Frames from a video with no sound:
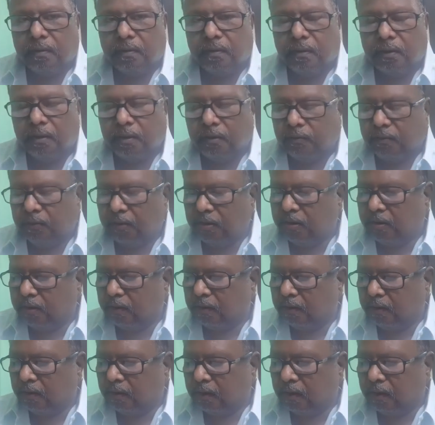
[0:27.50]
in which
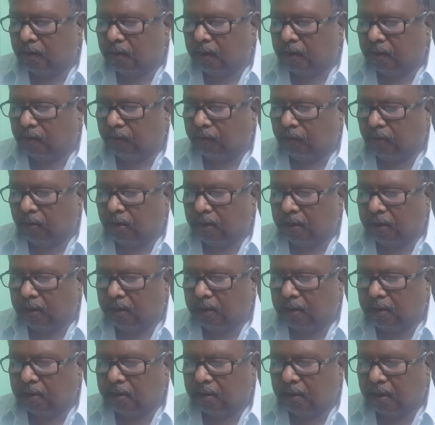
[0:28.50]
the
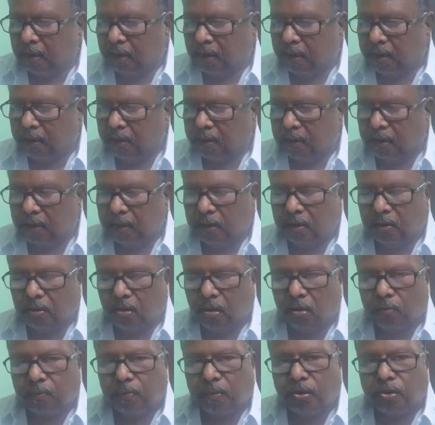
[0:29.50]
follicles and the
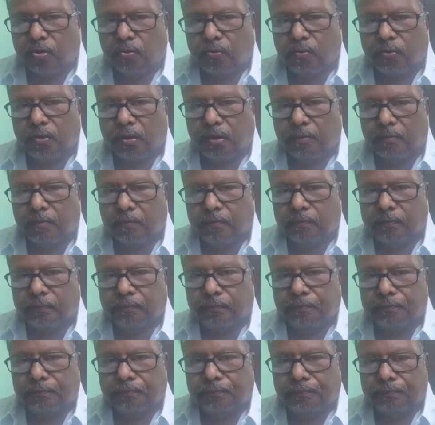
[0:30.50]
corpus luteum
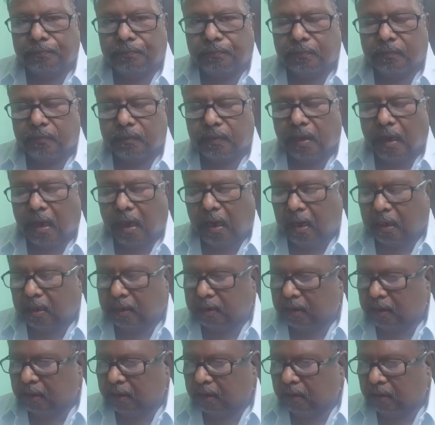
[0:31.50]
are
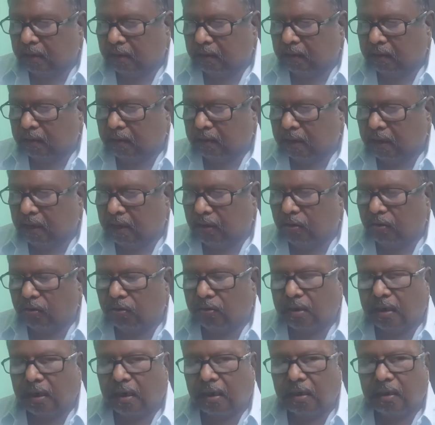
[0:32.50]
the
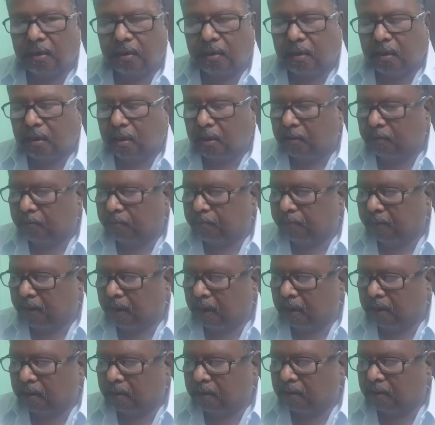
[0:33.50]
endocrine
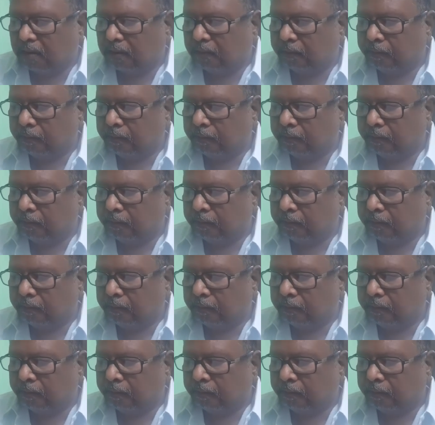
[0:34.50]
parts.